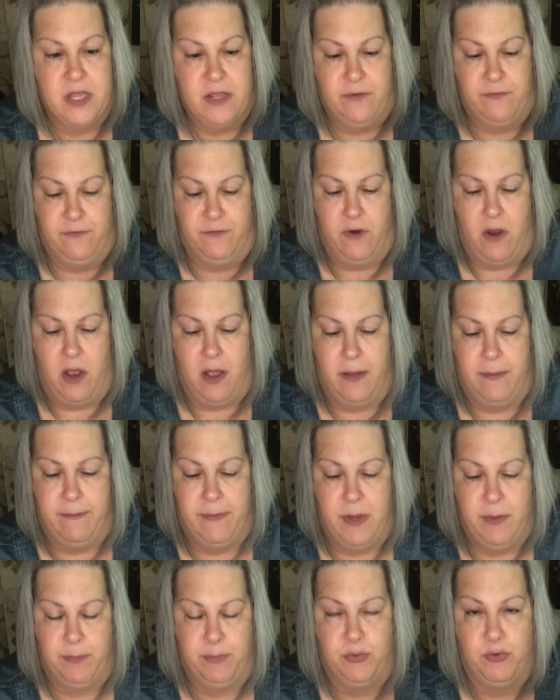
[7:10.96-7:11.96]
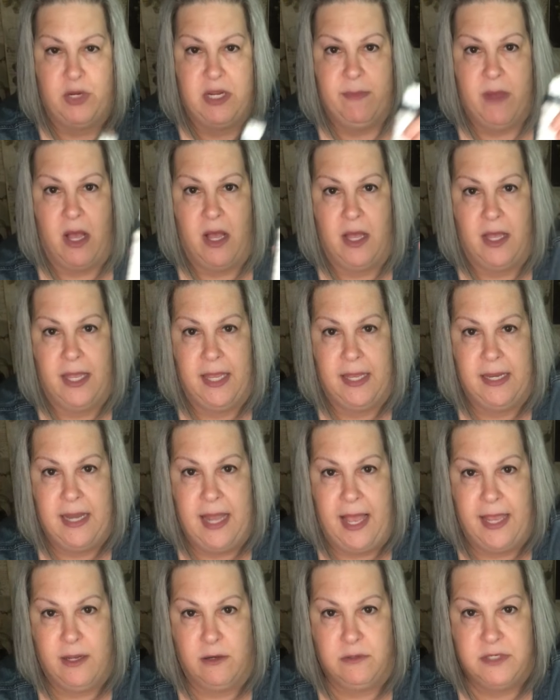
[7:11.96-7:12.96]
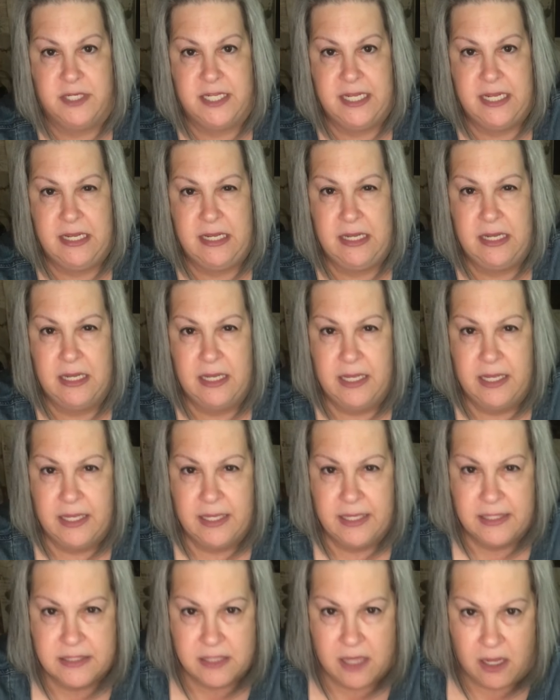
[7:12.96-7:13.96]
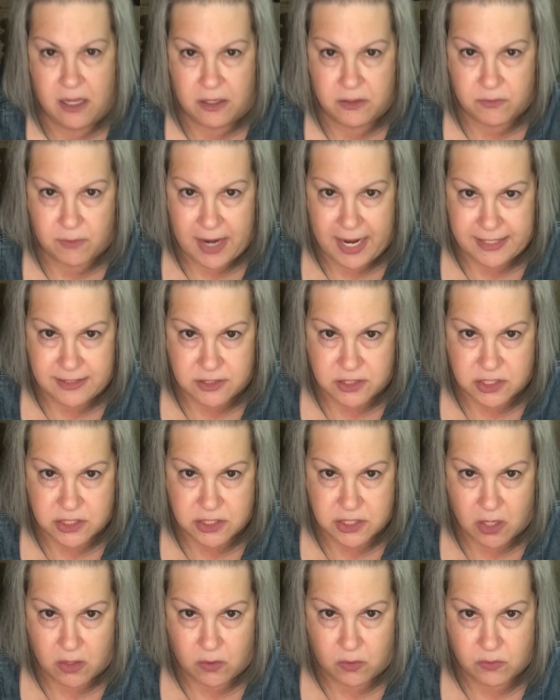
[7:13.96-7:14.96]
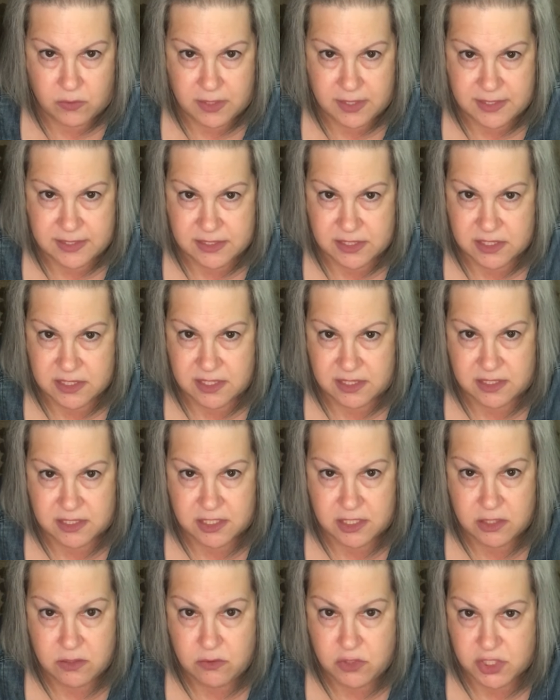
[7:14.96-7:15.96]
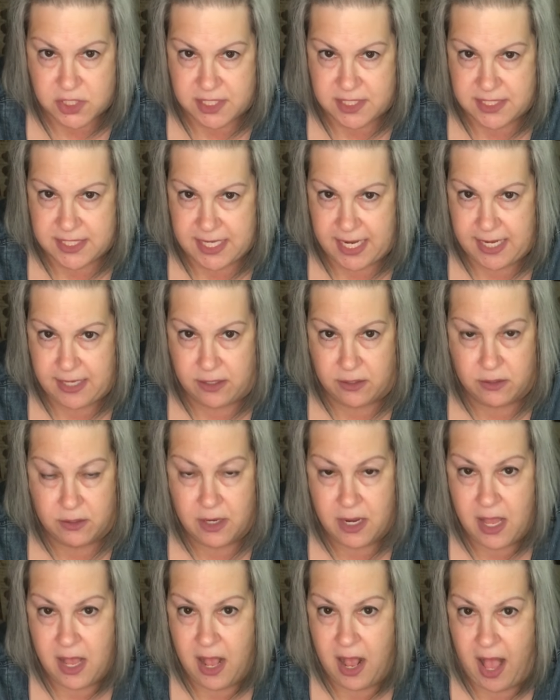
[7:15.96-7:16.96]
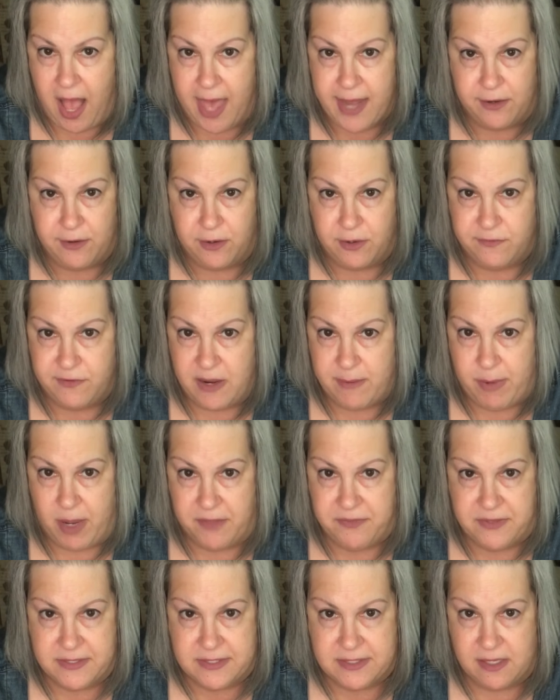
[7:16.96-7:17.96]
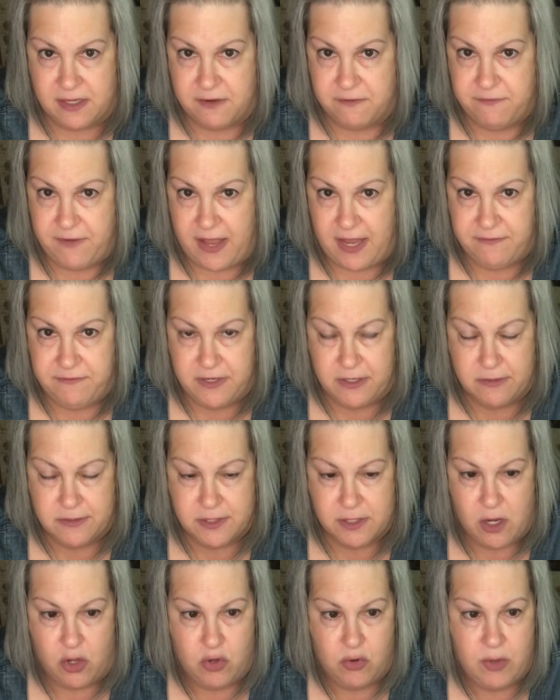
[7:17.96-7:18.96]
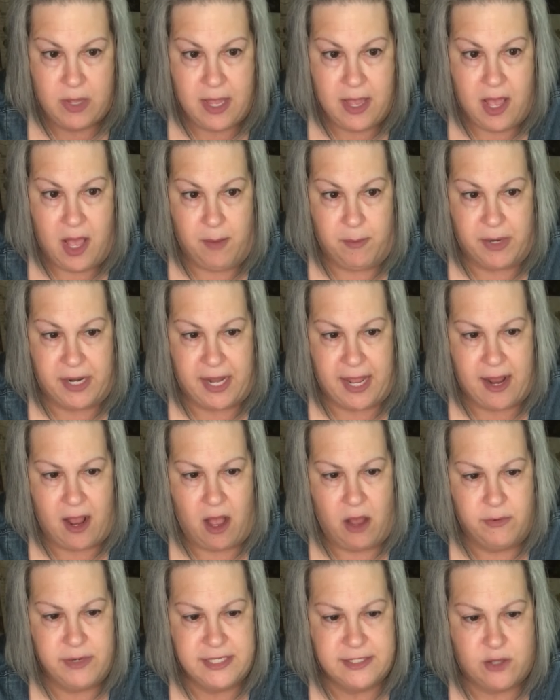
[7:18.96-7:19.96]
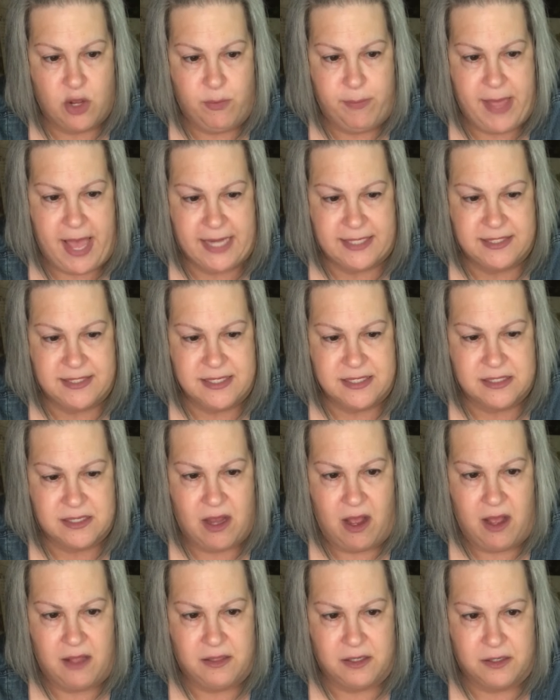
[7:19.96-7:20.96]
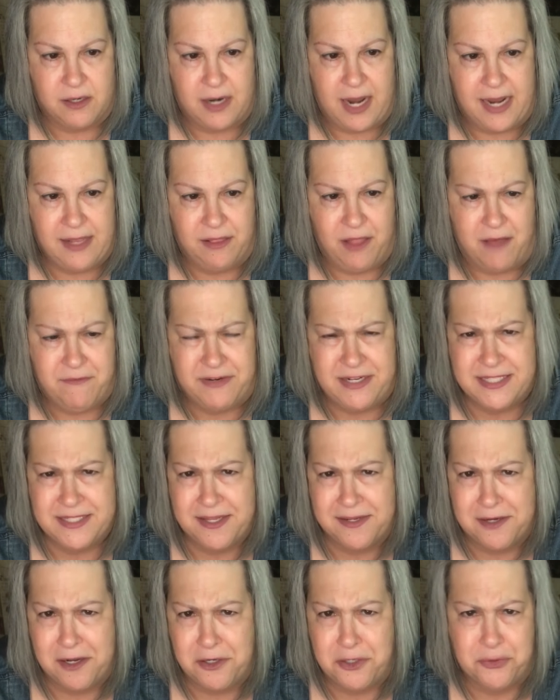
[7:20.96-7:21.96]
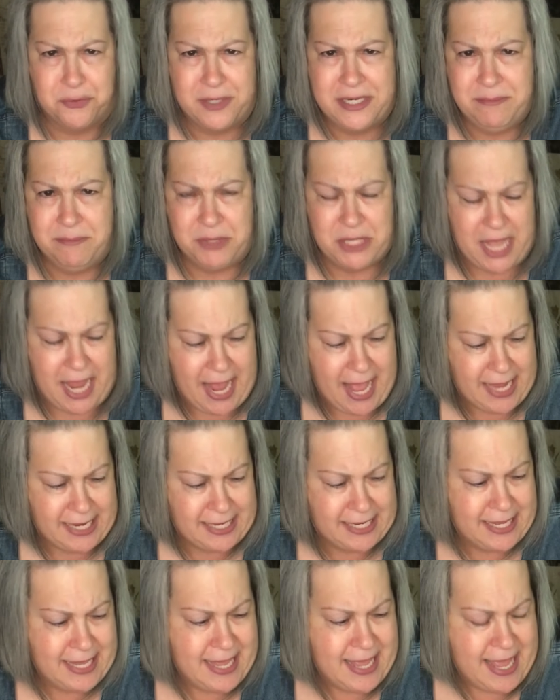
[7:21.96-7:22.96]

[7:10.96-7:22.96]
from Prima and IOD. It's called Rotten Stone. It's just this huge container. I don't know if I bought this like 5 years ago, but I always go back to this color. I love it. It's like a green black,